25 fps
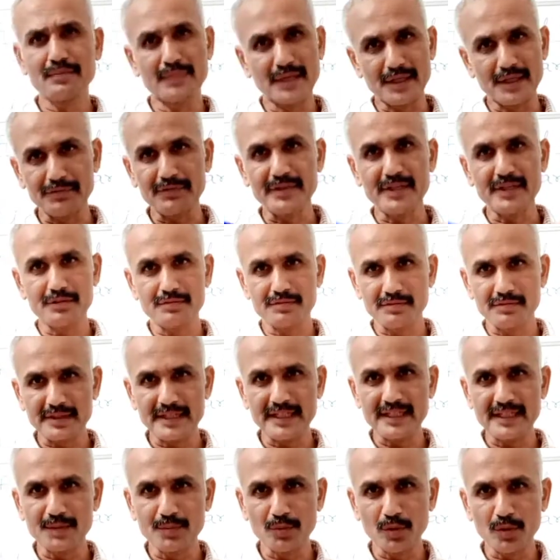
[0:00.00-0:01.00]
But we have to
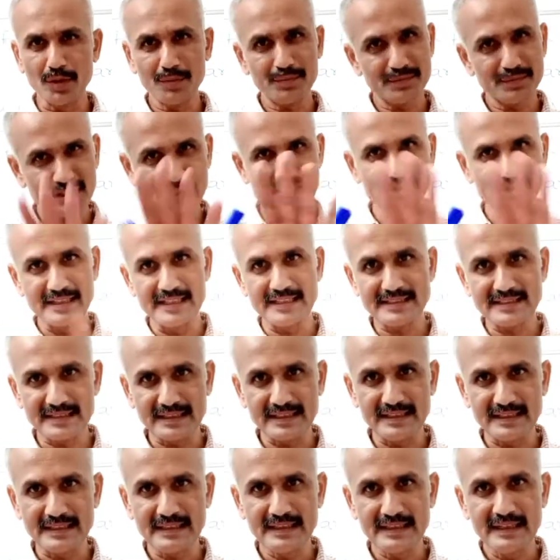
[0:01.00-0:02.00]
read the poem, just listen
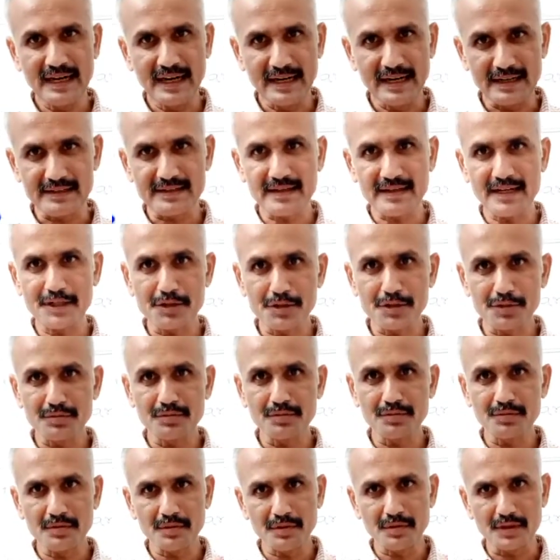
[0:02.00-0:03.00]
it and try to
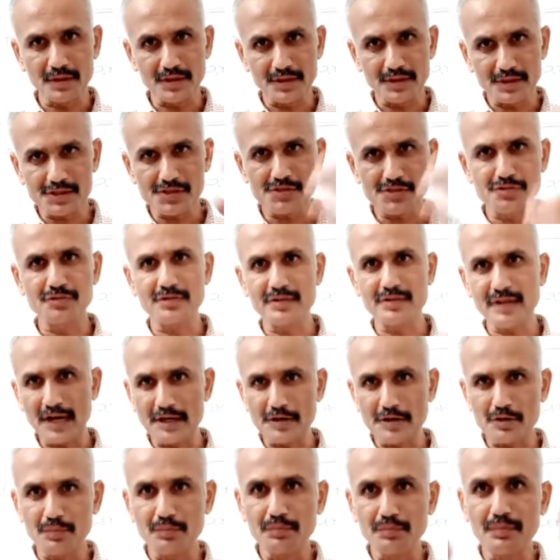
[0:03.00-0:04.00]
understand, try
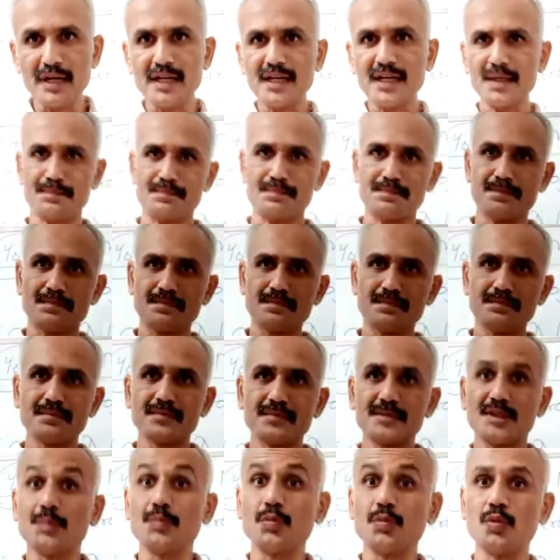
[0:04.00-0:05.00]
to mug up
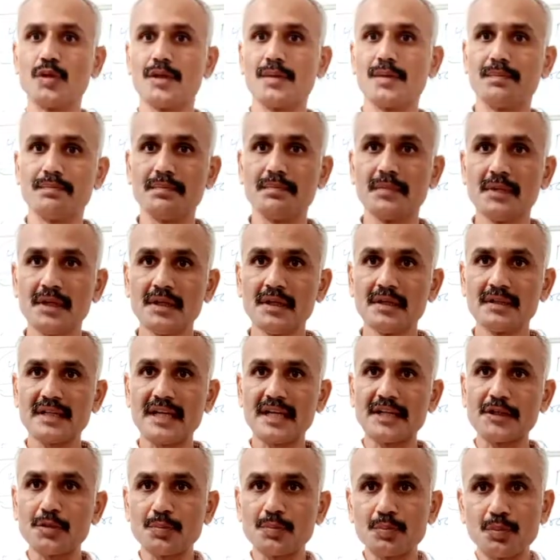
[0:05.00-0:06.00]
the poem,
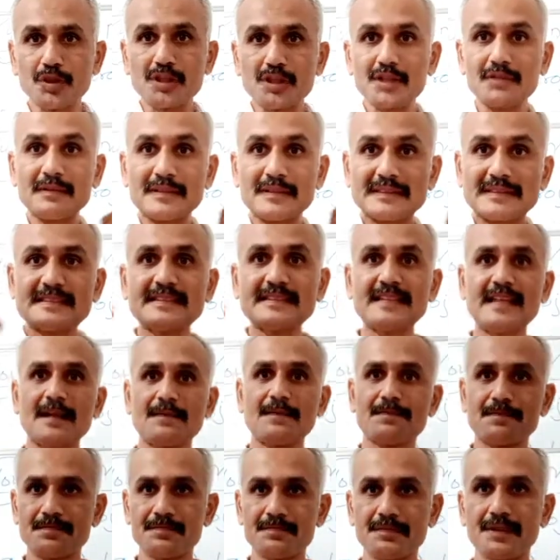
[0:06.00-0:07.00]
try to put
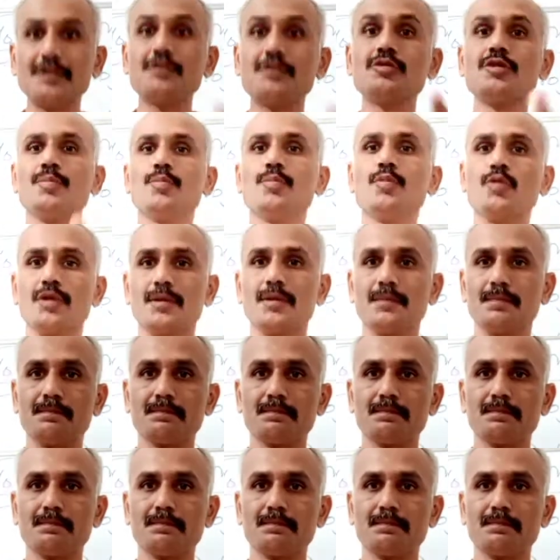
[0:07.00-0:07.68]
yourself into the poem.